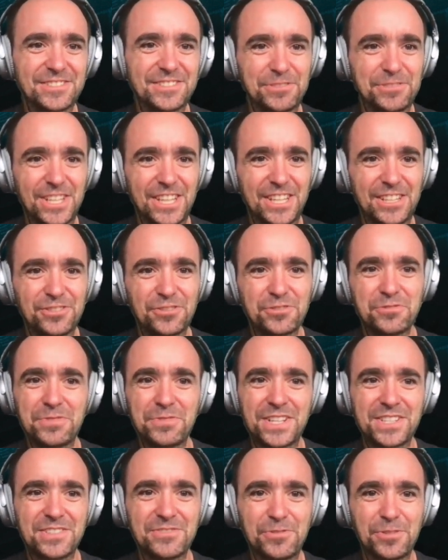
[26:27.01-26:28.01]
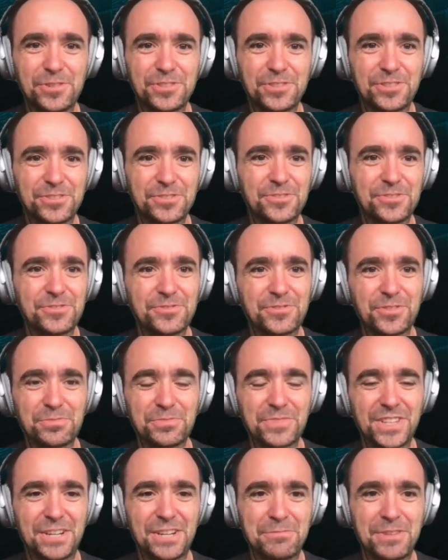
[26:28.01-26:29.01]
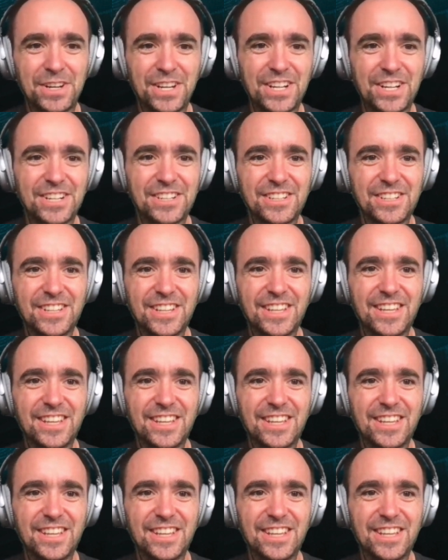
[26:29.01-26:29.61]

to the documents folder from terminal,